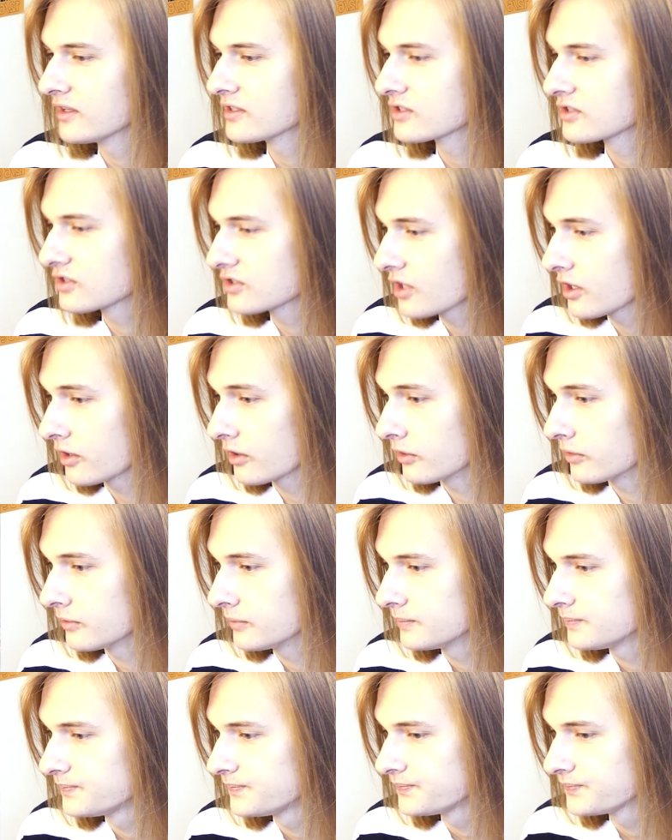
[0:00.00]

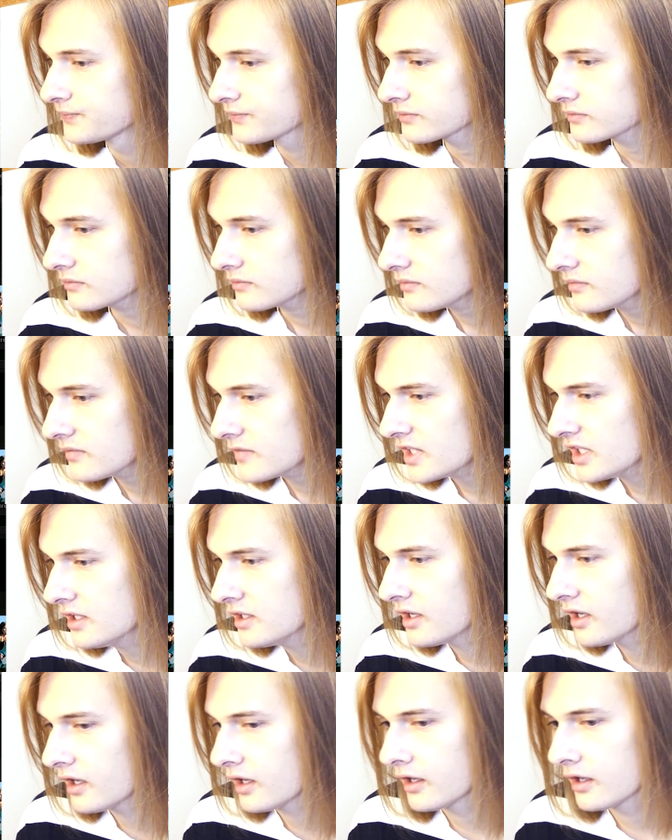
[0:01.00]
So,
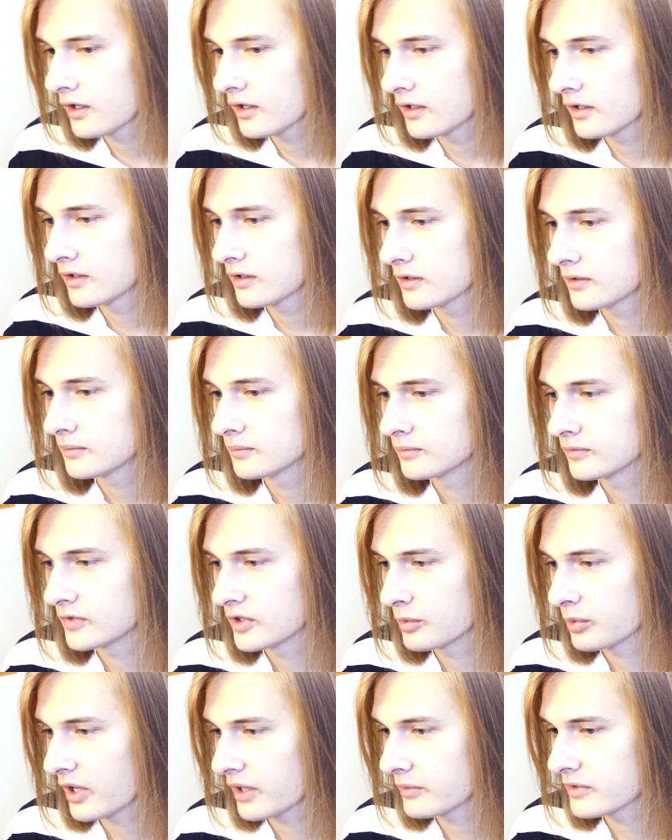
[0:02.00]

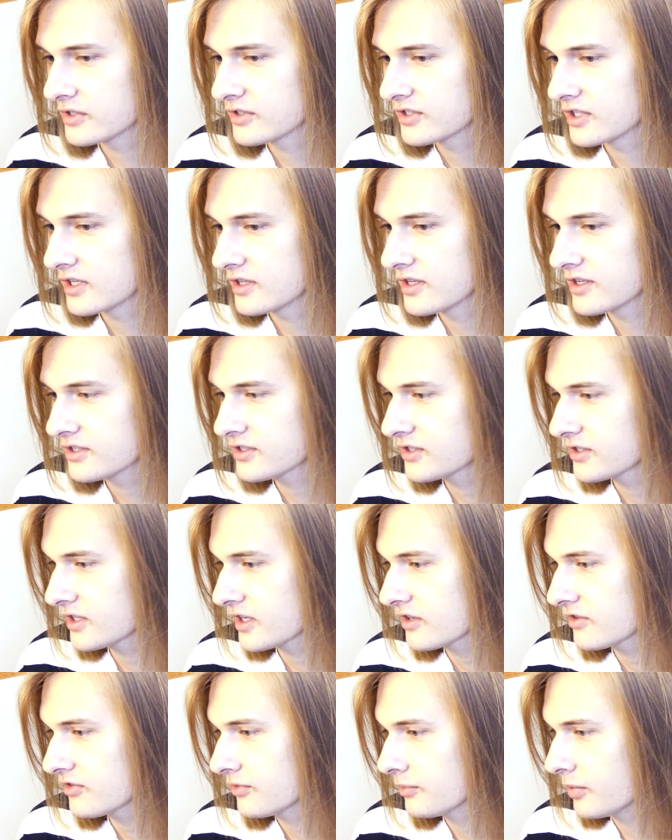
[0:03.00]
you probably see this
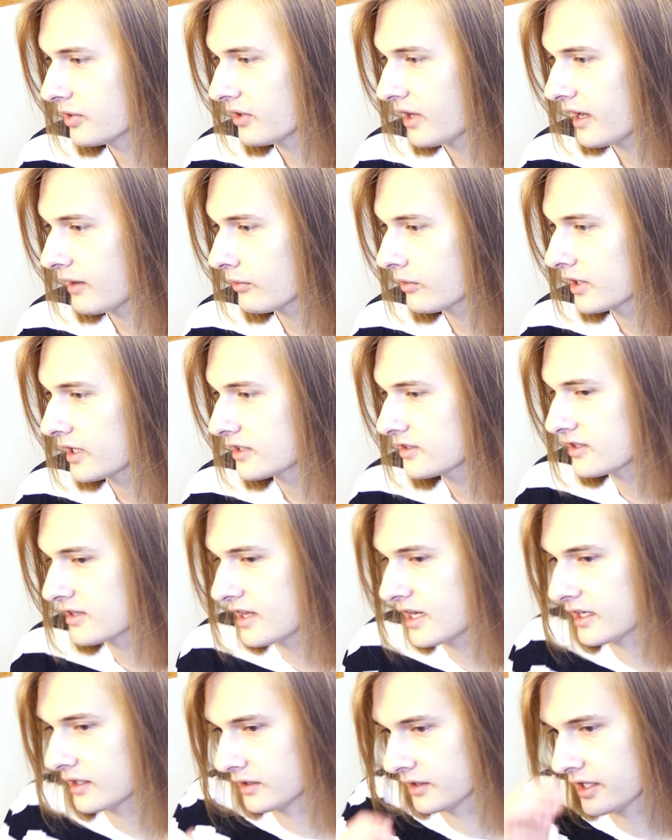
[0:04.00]
stuff, but I will get to
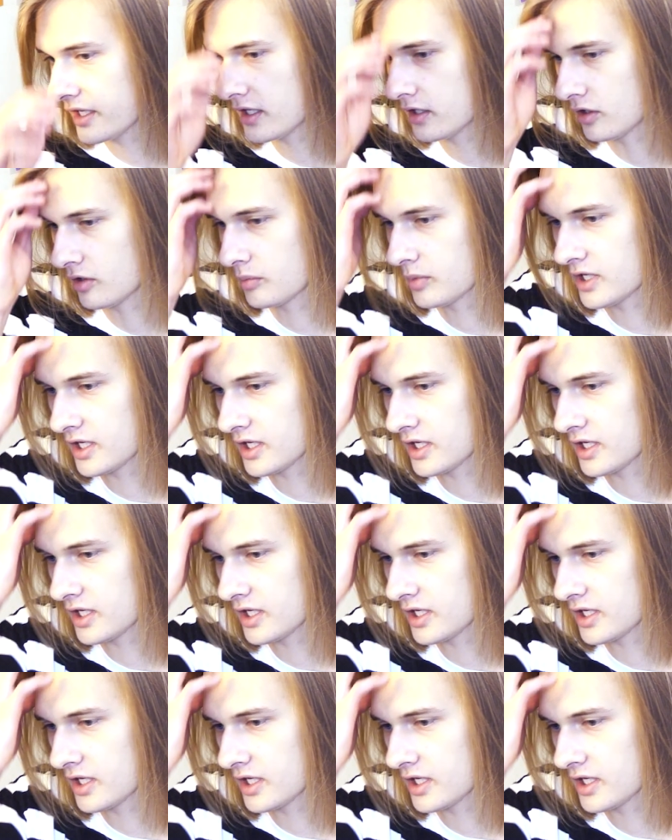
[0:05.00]
that later